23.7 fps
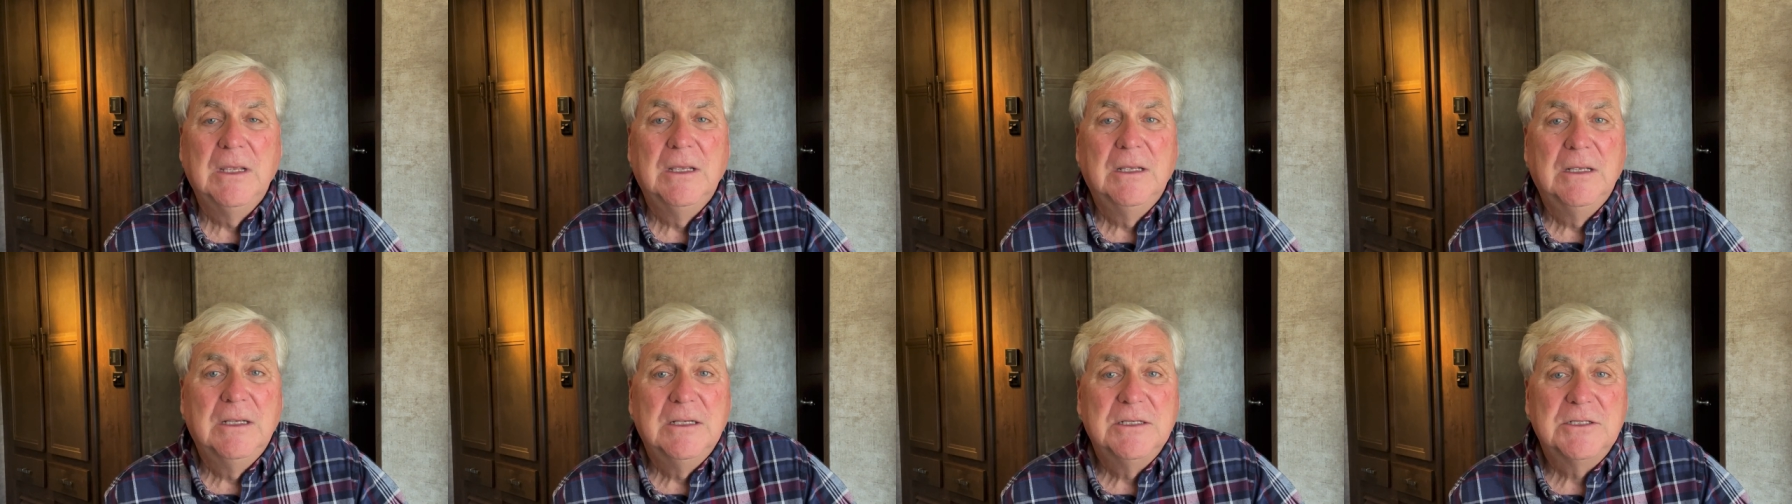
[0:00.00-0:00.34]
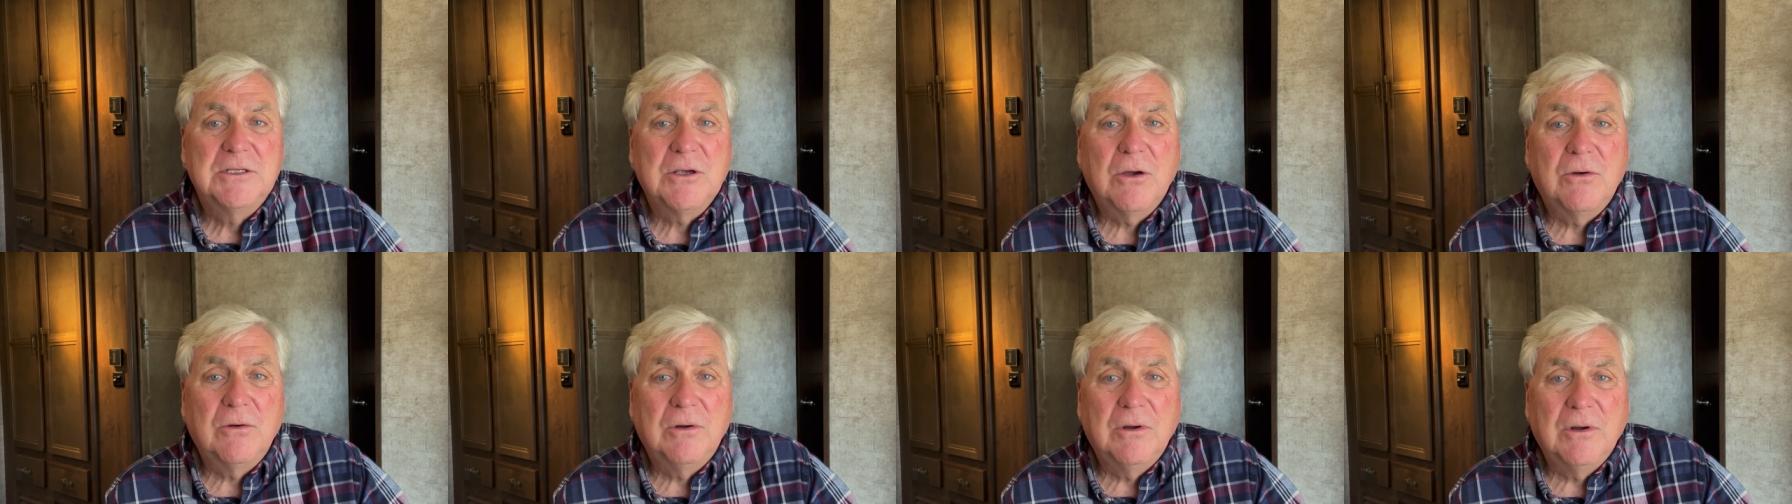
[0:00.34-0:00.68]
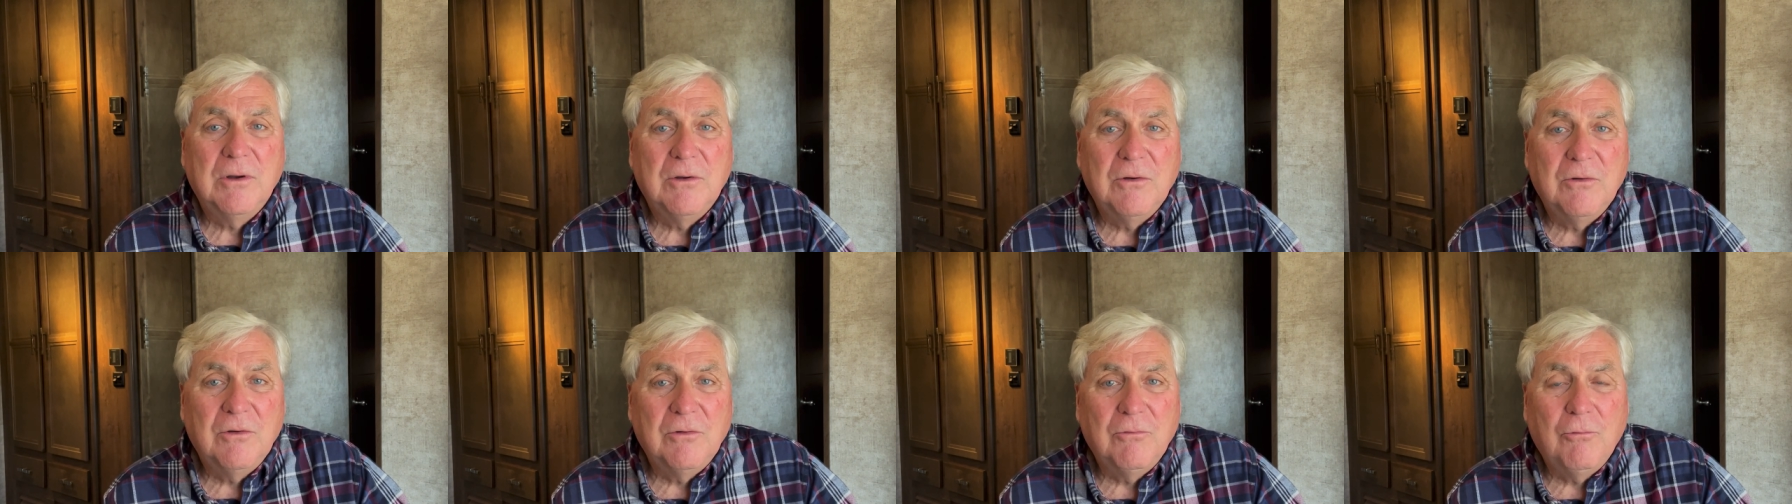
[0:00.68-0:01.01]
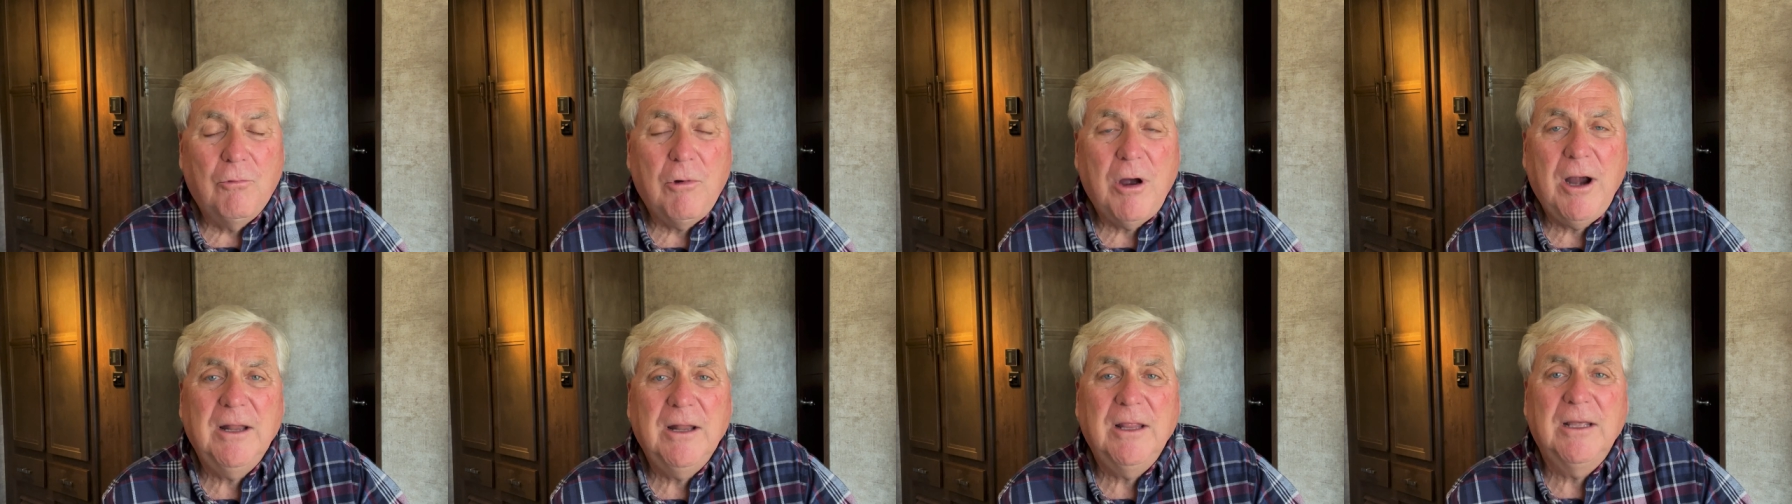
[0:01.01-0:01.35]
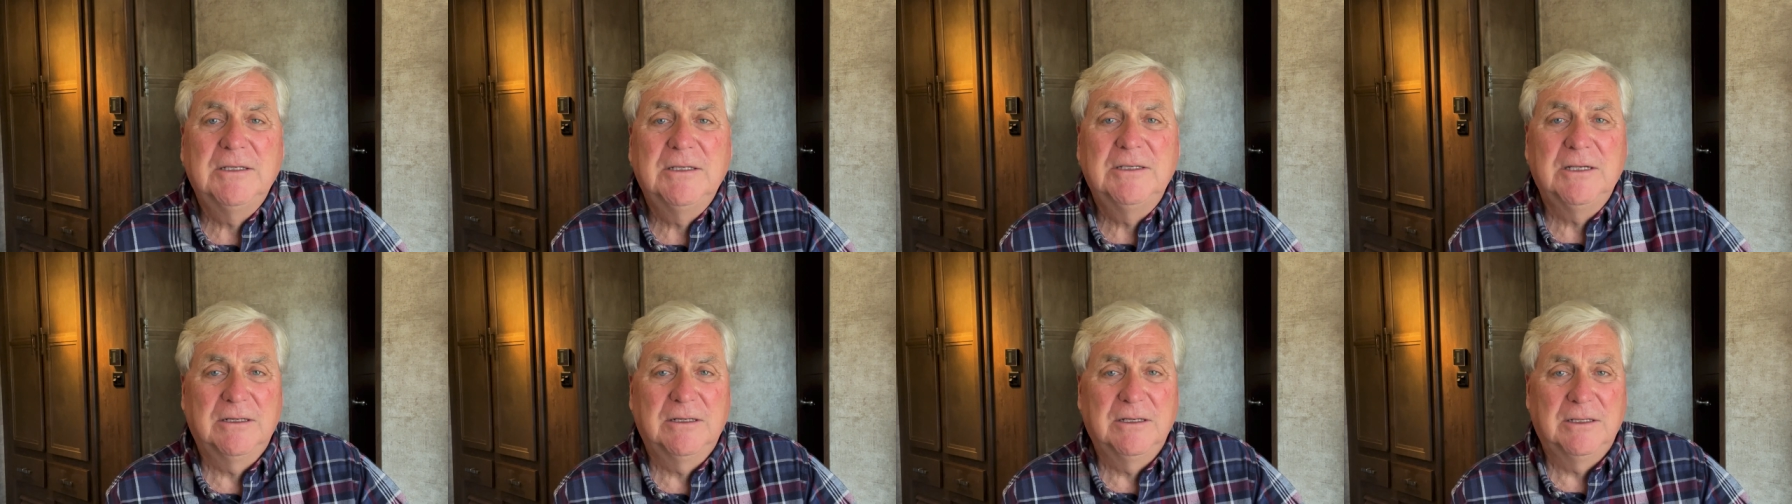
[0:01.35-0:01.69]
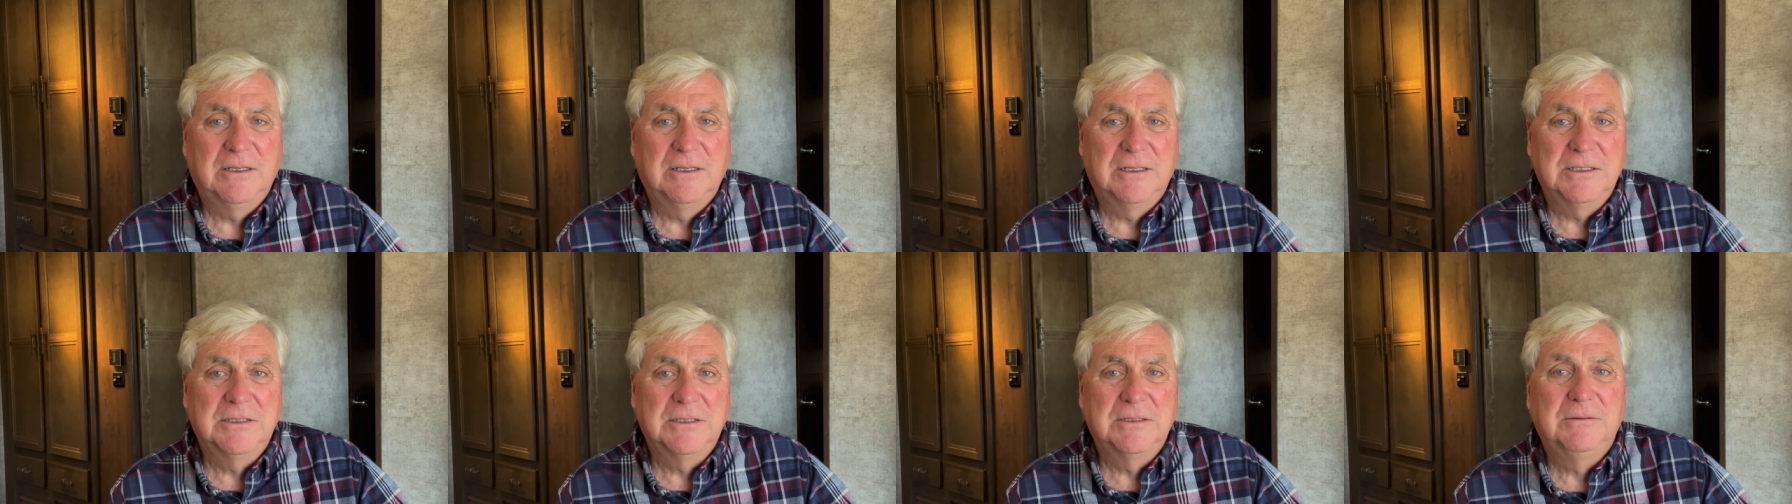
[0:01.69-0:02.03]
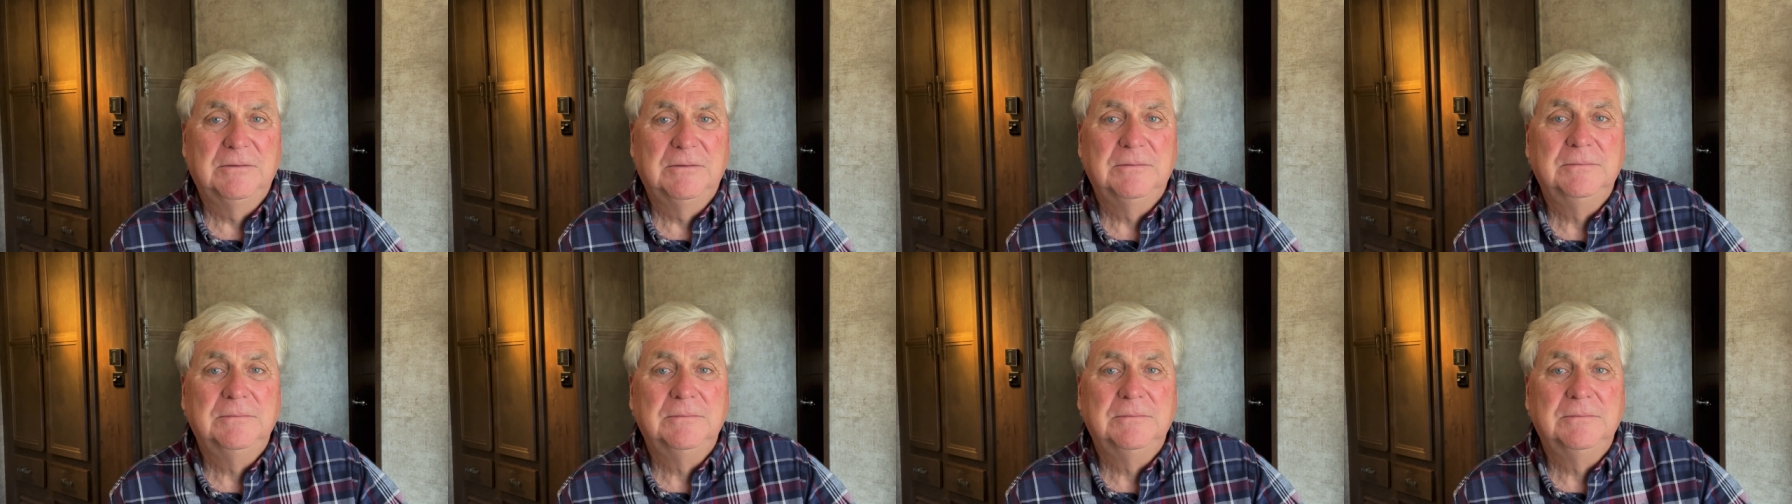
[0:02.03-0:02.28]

So why did I tell you this?